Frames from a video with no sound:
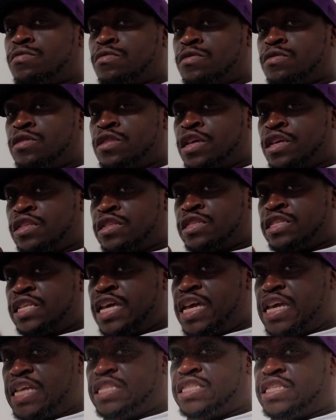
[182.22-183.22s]
the
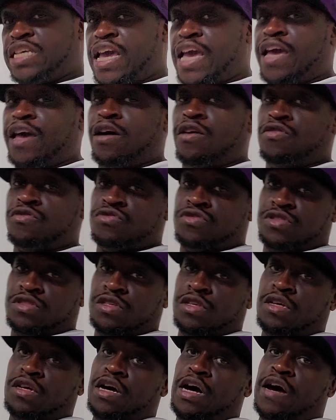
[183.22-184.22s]
details
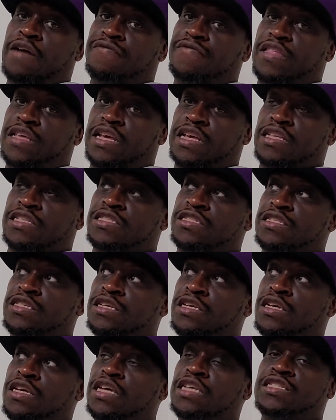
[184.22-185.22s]
of this
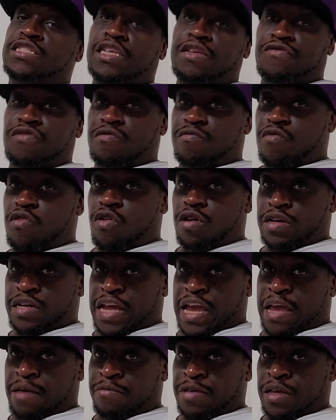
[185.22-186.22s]
is even more
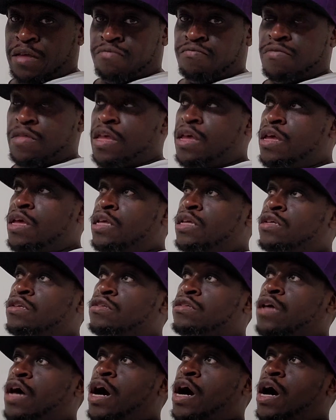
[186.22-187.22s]
damning.
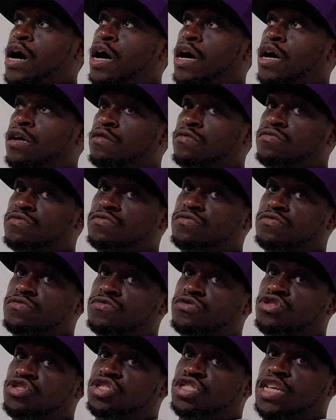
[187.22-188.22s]
Uh,
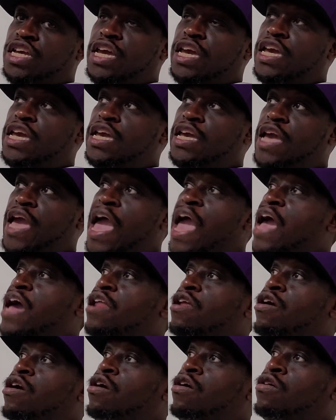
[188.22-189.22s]
she
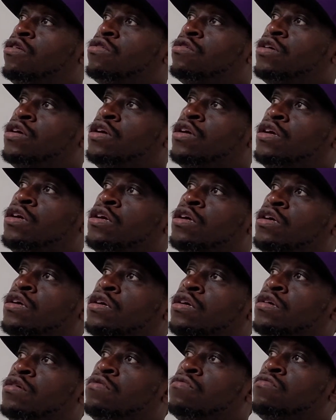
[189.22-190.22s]
had her
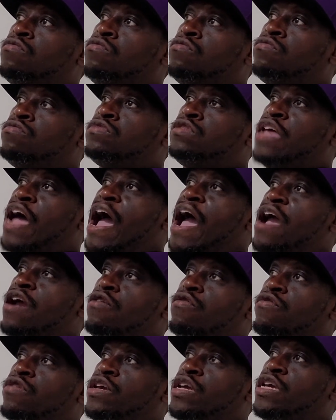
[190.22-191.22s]

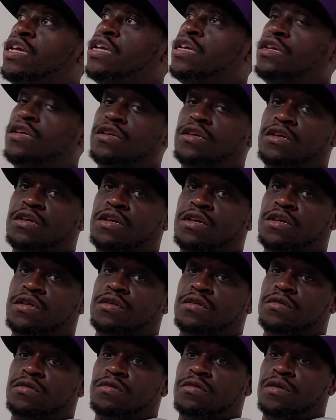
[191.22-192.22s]
diary
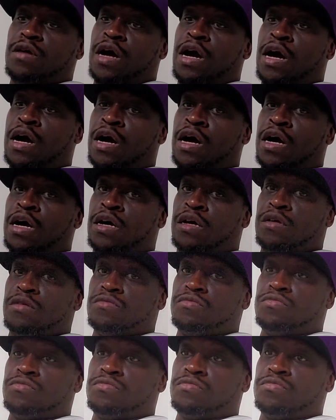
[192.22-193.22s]
uh,
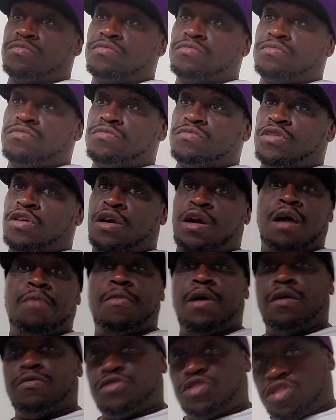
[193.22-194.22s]

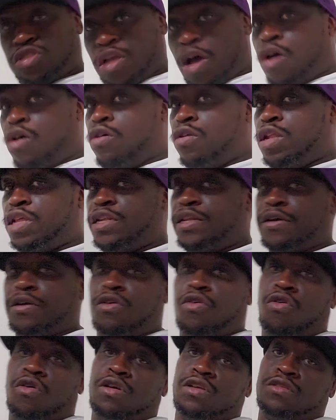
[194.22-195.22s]
come up stolen,
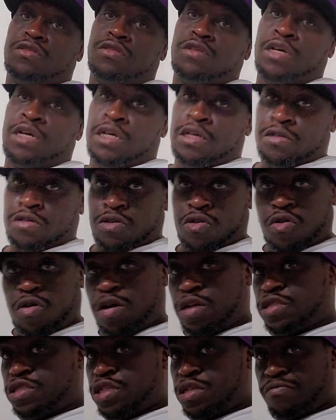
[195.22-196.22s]

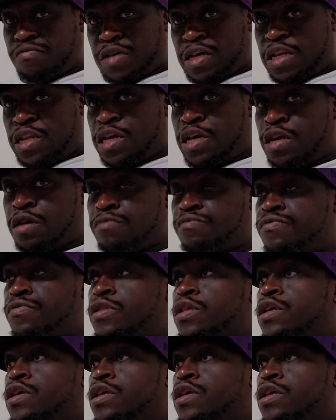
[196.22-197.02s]
according to media.